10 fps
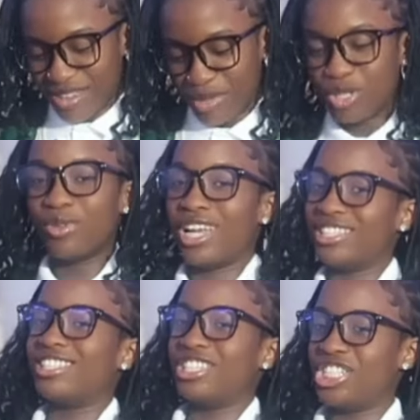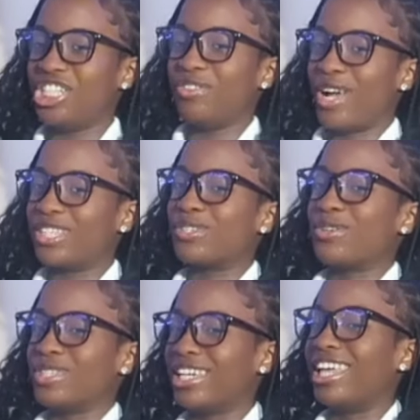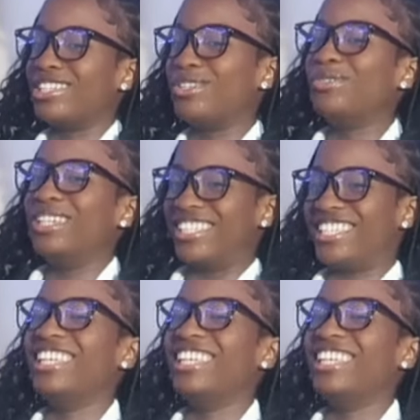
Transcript: But you realize it's a Shein, right? So it's gonna take like two weeks.